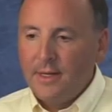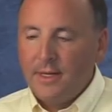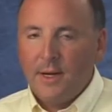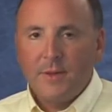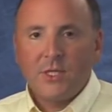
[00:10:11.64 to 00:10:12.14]

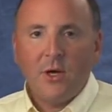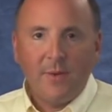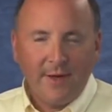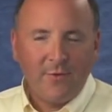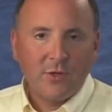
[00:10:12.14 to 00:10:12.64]
Now we saw
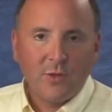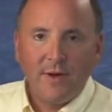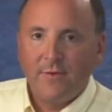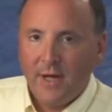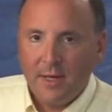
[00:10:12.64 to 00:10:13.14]
when I first
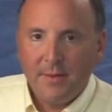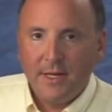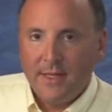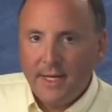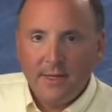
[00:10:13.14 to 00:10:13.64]
ran
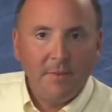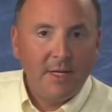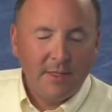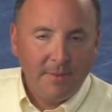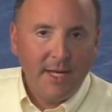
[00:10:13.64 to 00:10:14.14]
FileMon that it
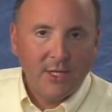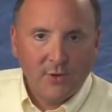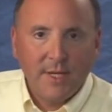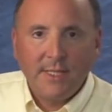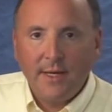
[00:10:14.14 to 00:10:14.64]
immediately began
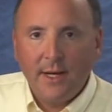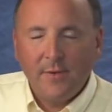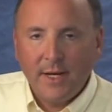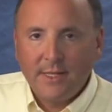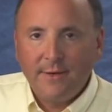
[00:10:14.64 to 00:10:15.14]
tracing
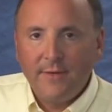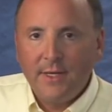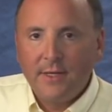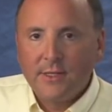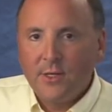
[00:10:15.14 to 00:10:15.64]
IO
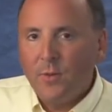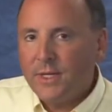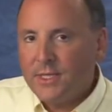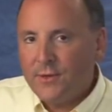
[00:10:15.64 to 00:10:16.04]
activity. So what does